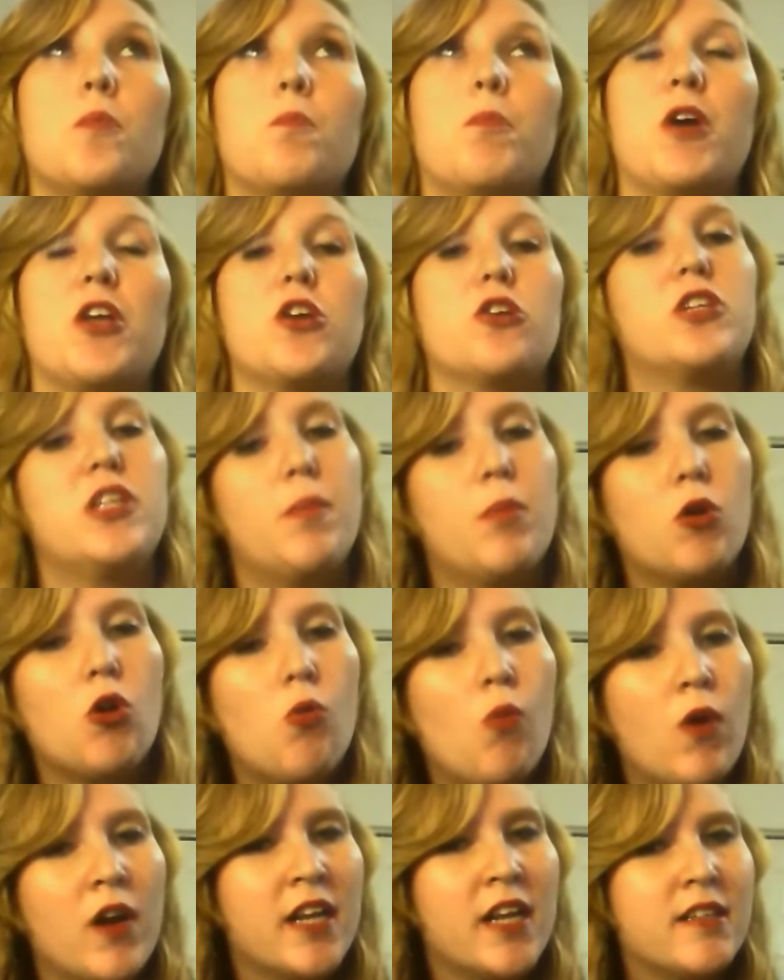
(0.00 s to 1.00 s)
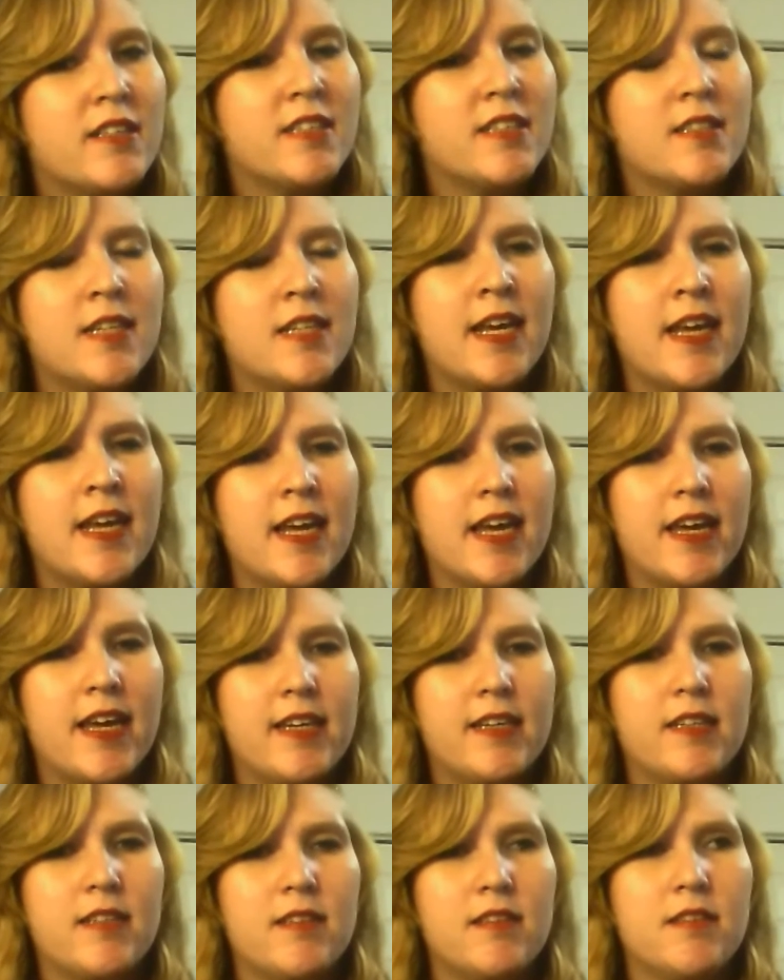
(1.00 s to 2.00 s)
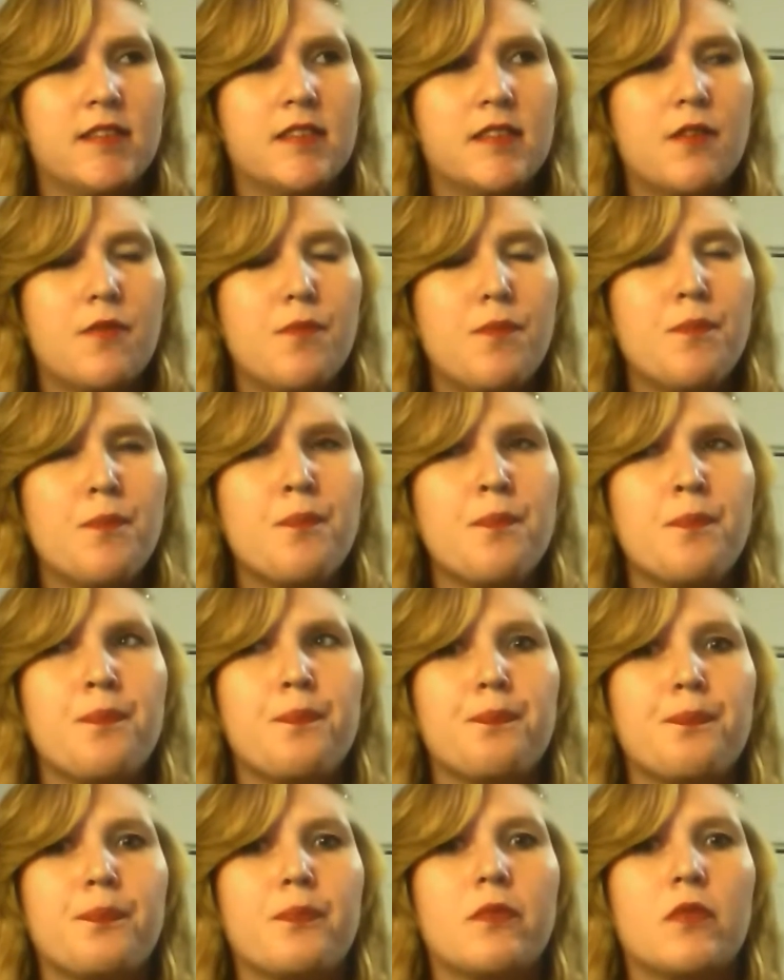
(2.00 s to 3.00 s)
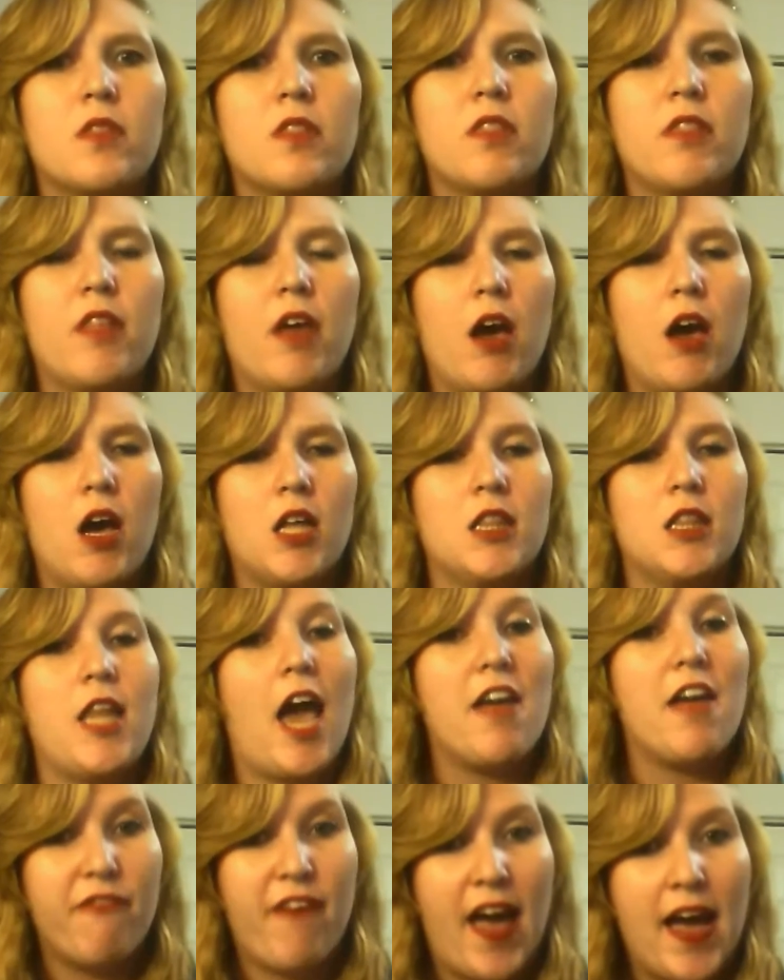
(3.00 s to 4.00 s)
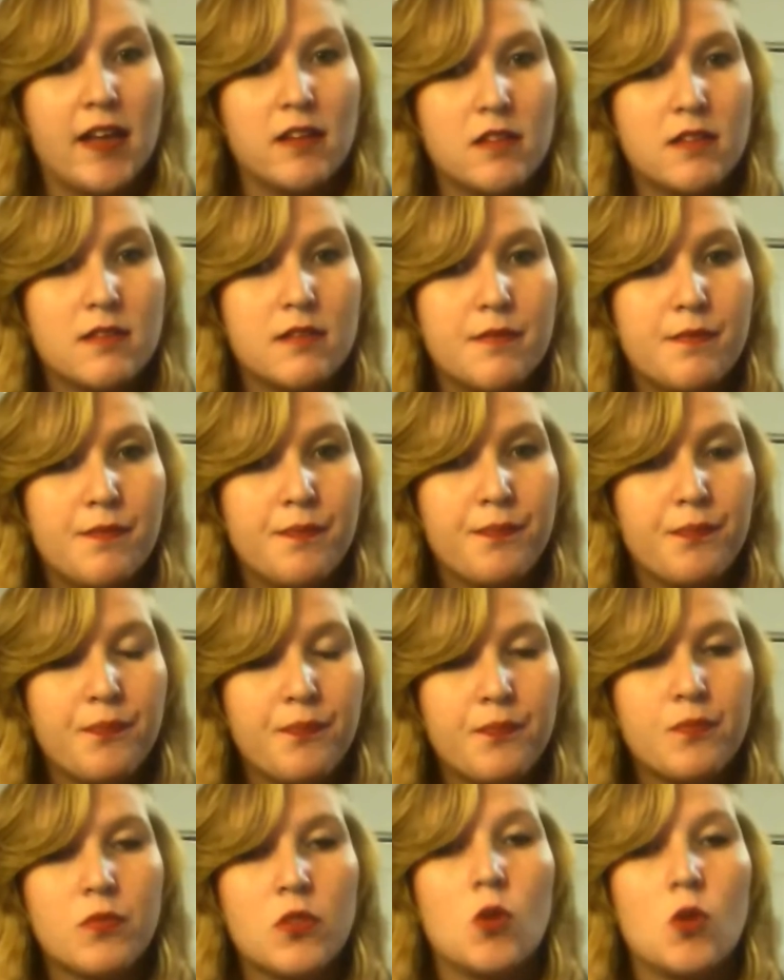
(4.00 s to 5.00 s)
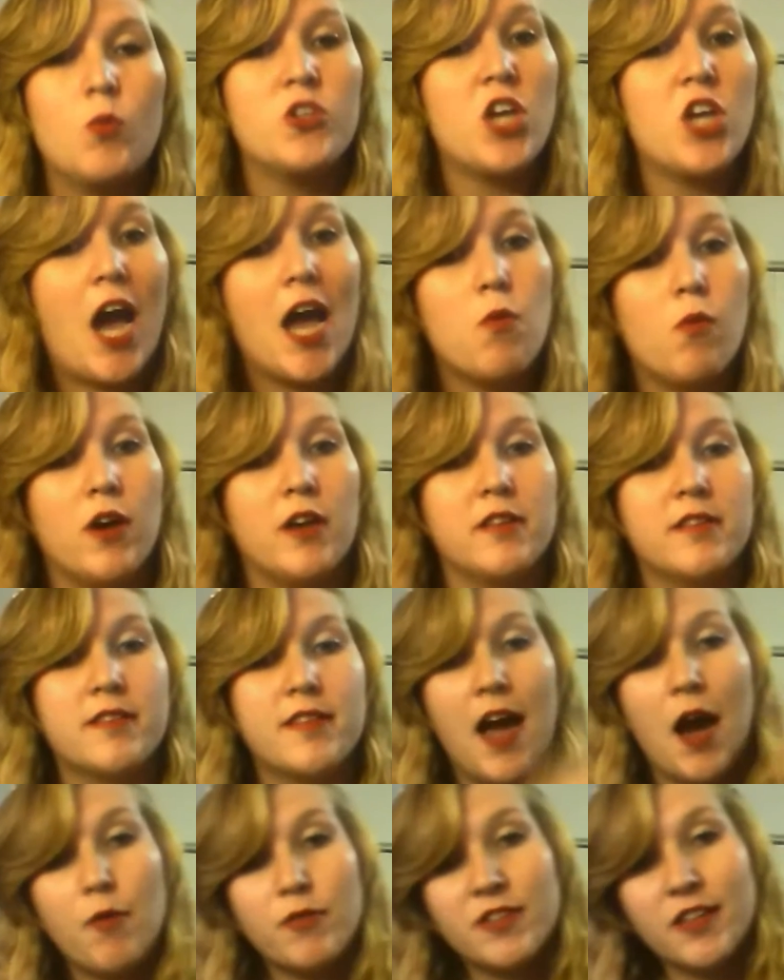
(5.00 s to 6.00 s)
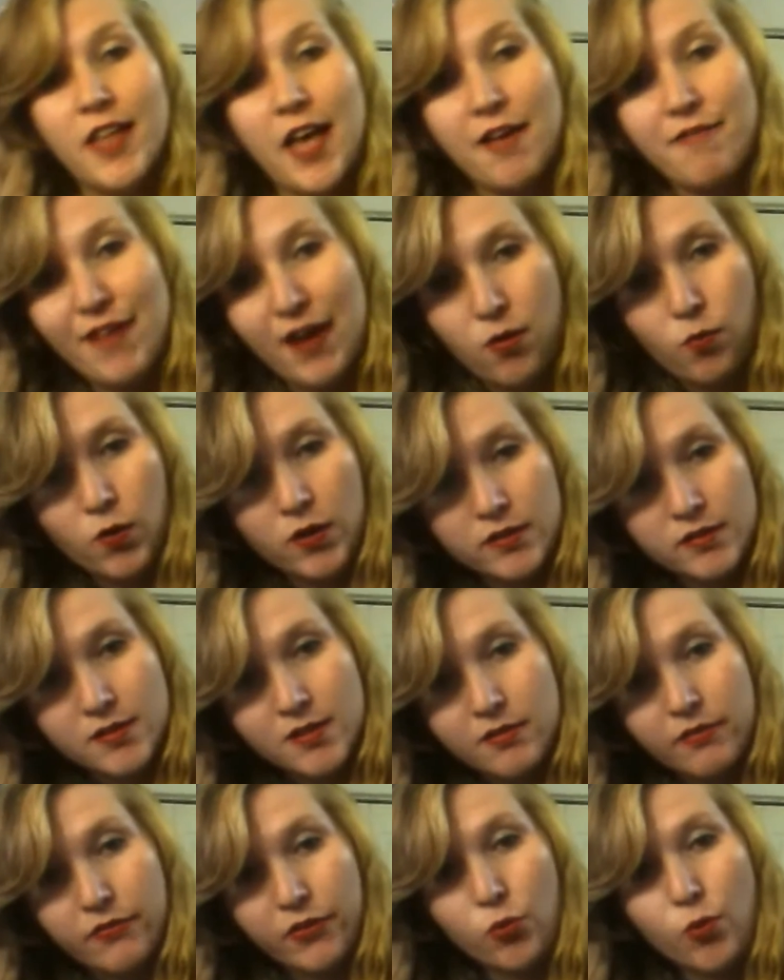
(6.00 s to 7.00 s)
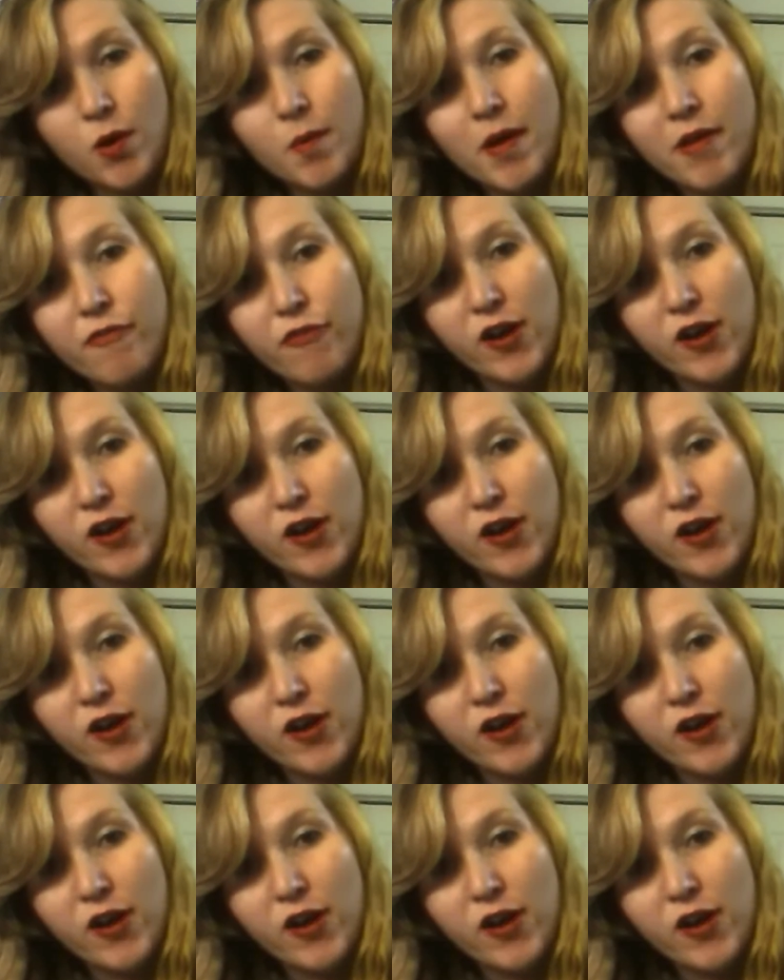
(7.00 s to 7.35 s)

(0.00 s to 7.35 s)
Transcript: But your typical one at Disney is the live vats, which I was a live vat once for one of my